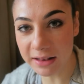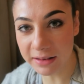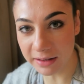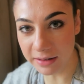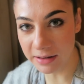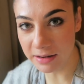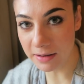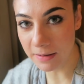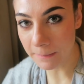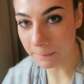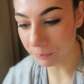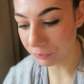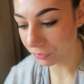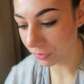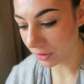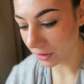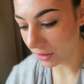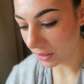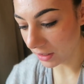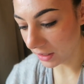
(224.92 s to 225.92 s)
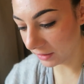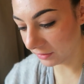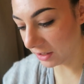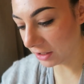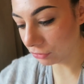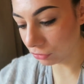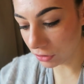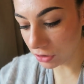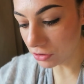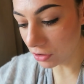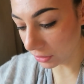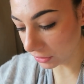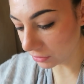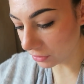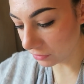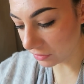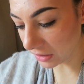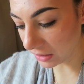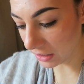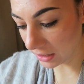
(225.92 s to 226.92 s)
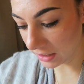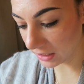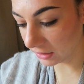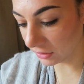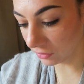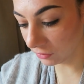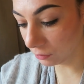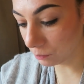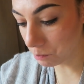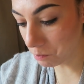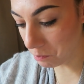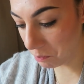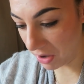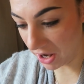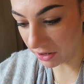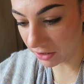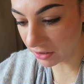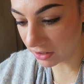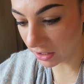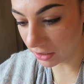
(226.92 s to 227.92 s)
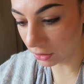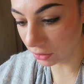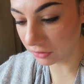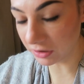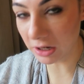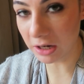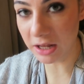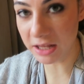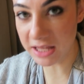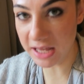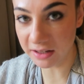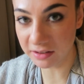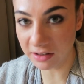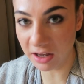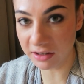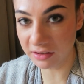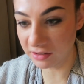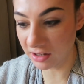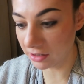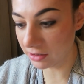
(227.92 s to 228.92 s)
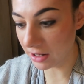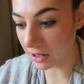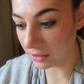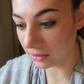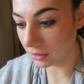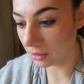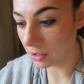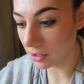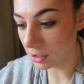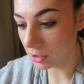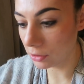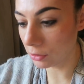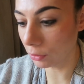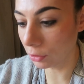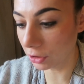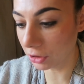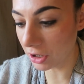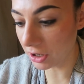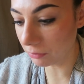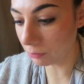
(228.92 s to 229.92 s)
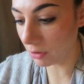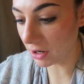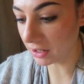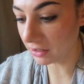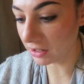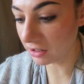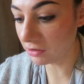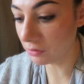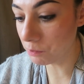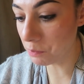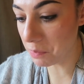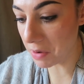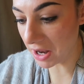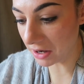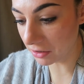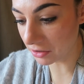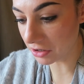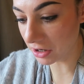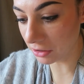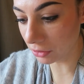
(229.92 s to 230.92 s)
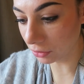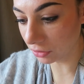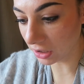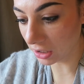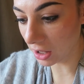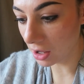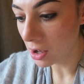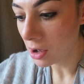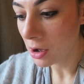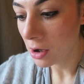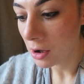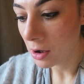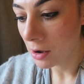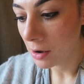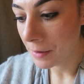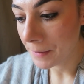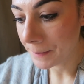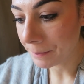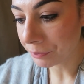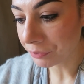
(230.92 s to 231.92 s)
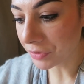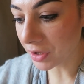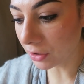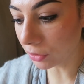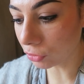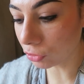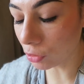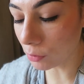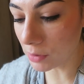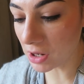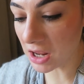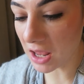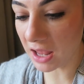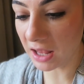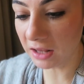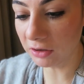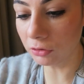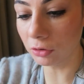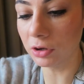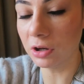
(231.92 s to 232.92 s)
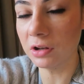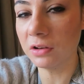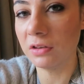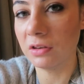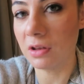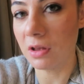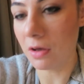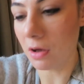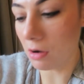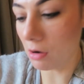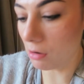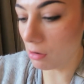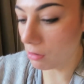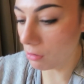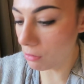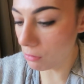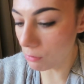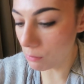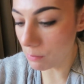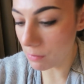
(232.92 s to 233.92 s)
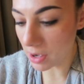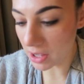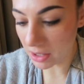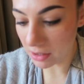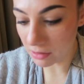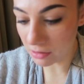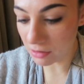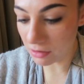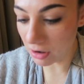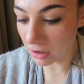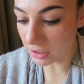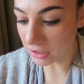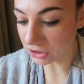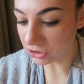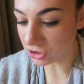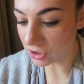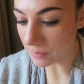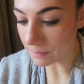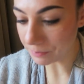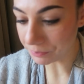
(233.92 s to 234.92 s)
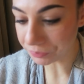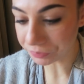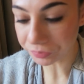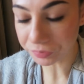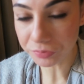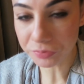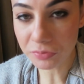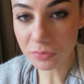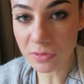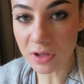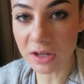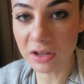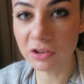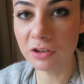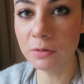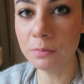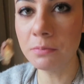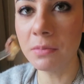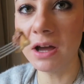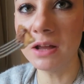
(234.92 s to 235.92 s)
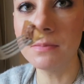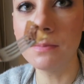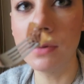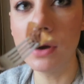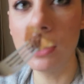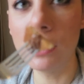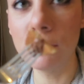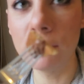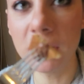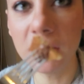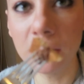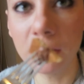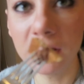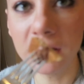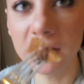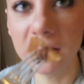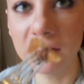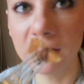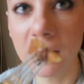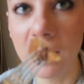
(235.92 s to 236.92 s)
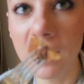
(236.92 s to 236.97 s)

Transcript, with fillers: eaten. It's actually not Nutella. It is better than Nutella. Yes, I said that. You heard that right. It's better than Nutella. there are so many hazelnuts. Oh my gosh. is mind blowing. Look at this.